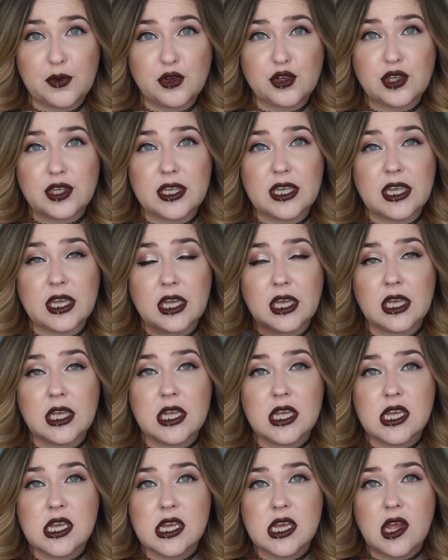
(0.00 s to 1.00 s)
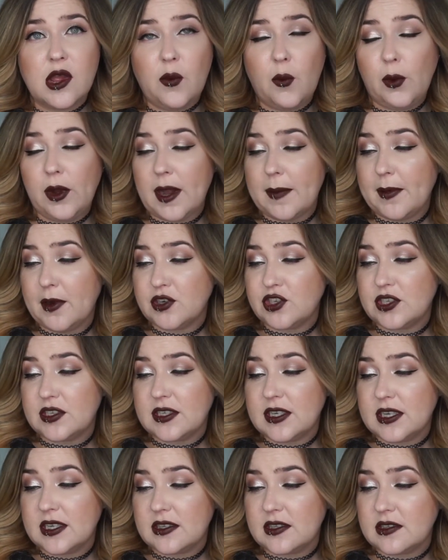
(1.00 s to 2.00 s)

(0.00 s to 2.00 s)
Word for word: Boutique when I purchased it.